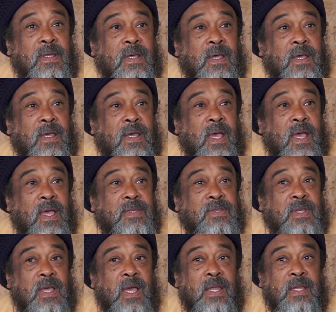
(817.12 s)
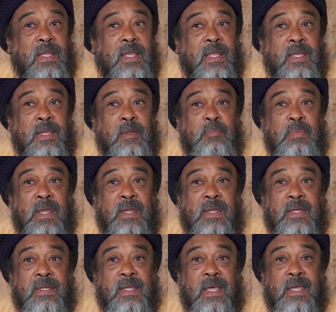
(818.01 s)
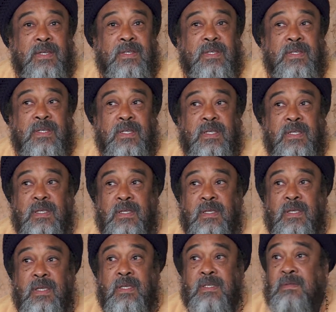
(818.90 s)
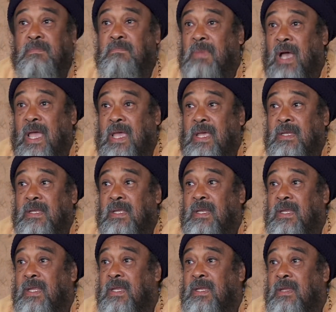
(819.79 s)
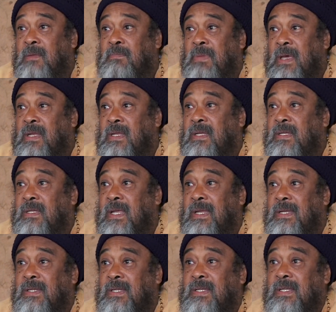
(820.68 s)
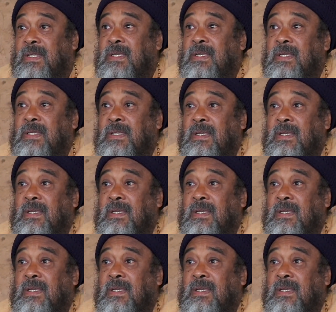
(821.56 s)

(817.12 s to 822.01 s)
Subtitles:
as an independent entity. Is mind an independent entity?